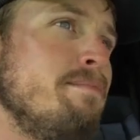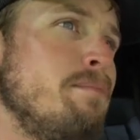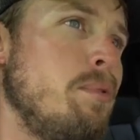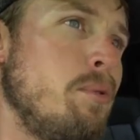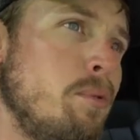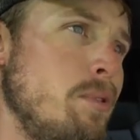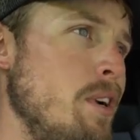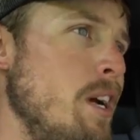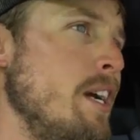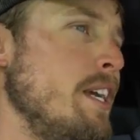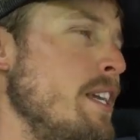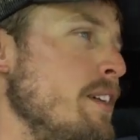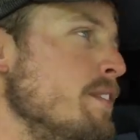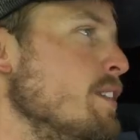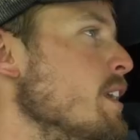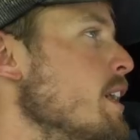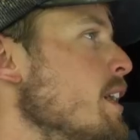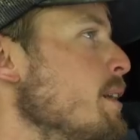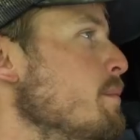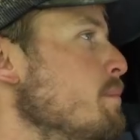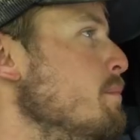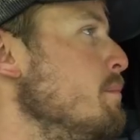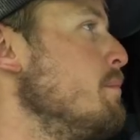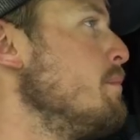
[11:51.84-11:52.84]
but we're not giving
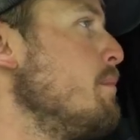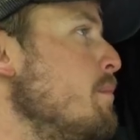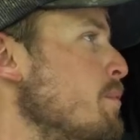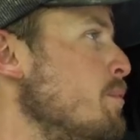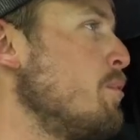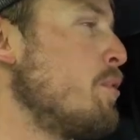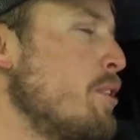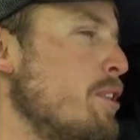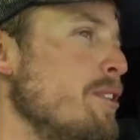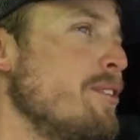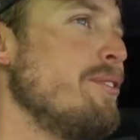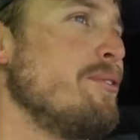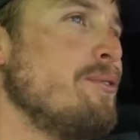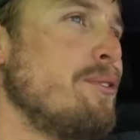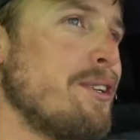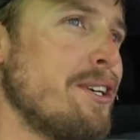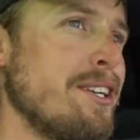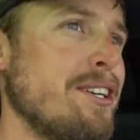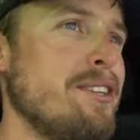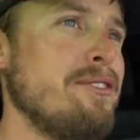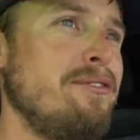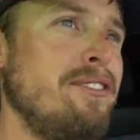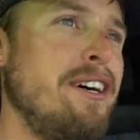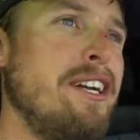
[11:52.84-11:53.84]
up. We're not we're, giving up. We're
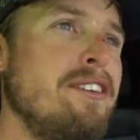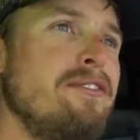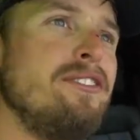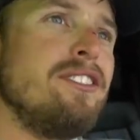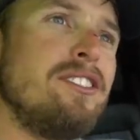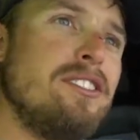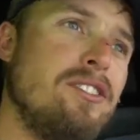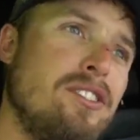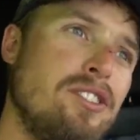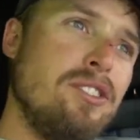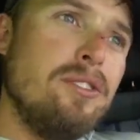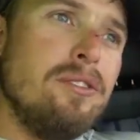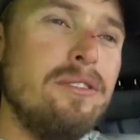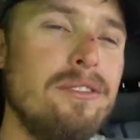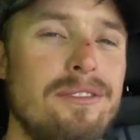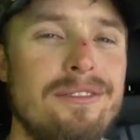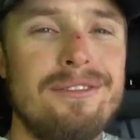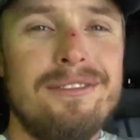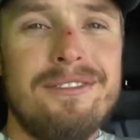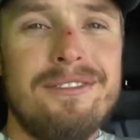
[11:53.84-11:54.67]
gonna go find a fish to shoot.